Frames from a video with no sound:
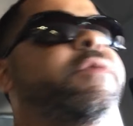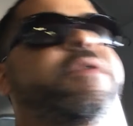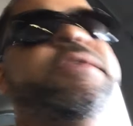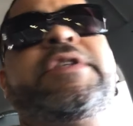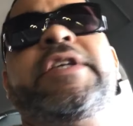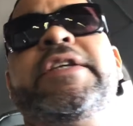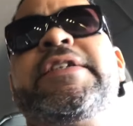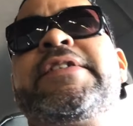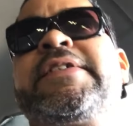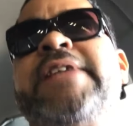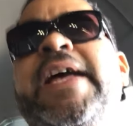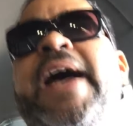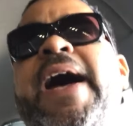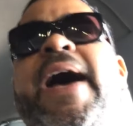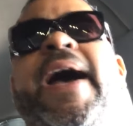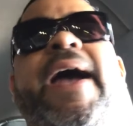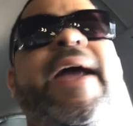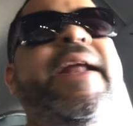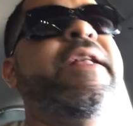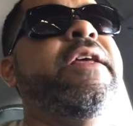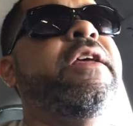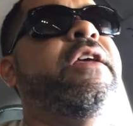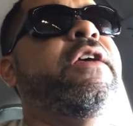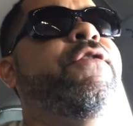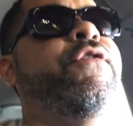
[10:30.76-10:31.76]

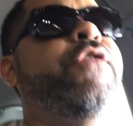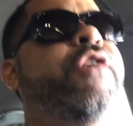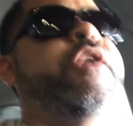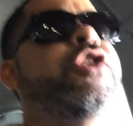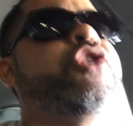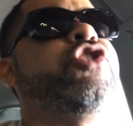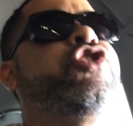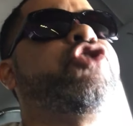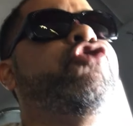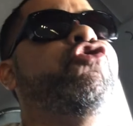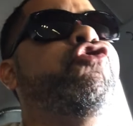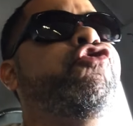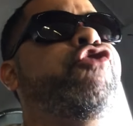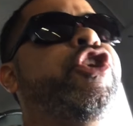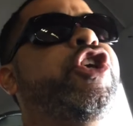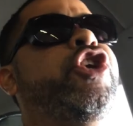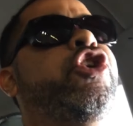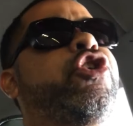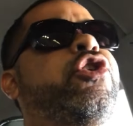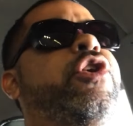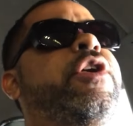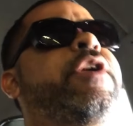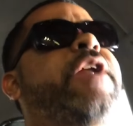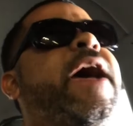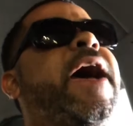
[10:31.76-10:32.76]
decide if it's
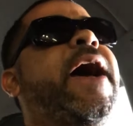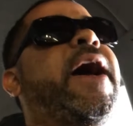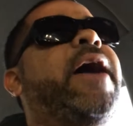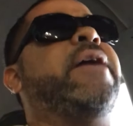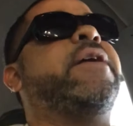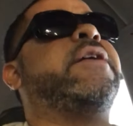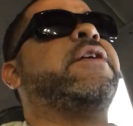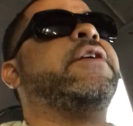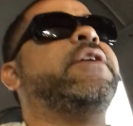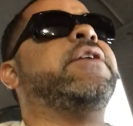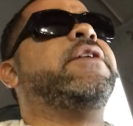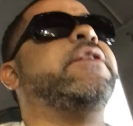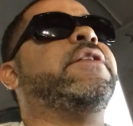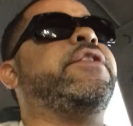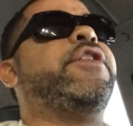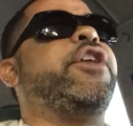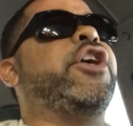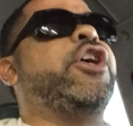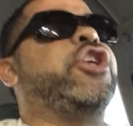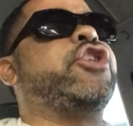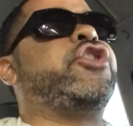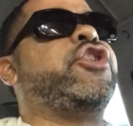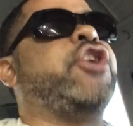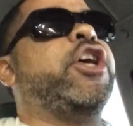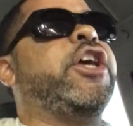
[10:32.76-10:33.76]
real or not.
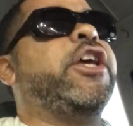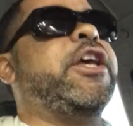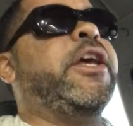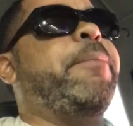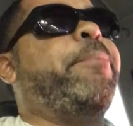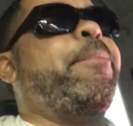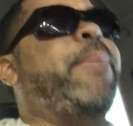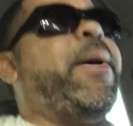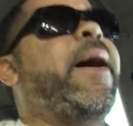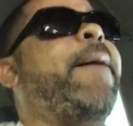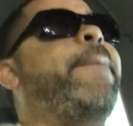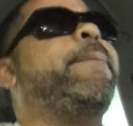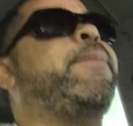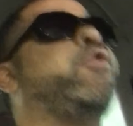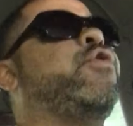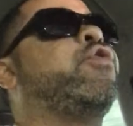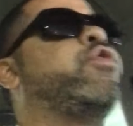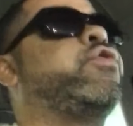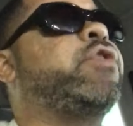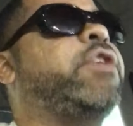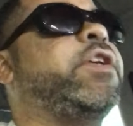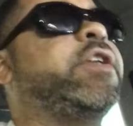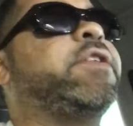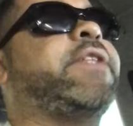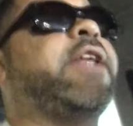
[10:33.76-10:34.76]
There's hip hop
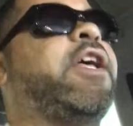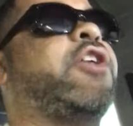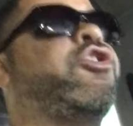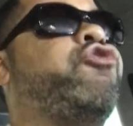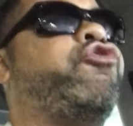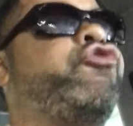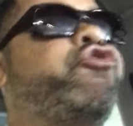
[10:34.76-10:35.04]
music that's